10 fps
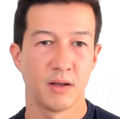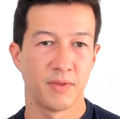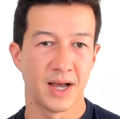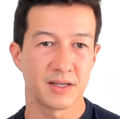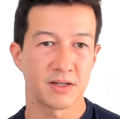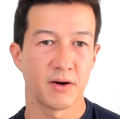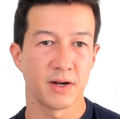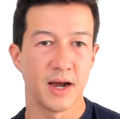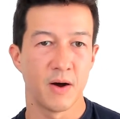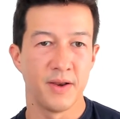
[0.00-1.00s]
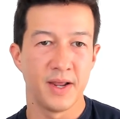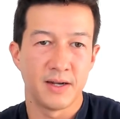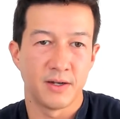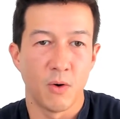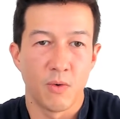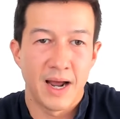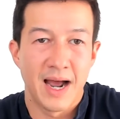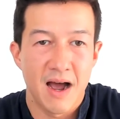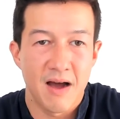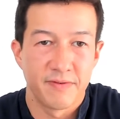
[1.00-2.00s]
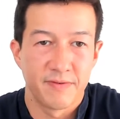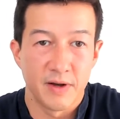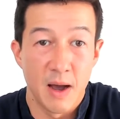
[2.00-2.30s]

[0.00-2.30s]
that started out and they don't have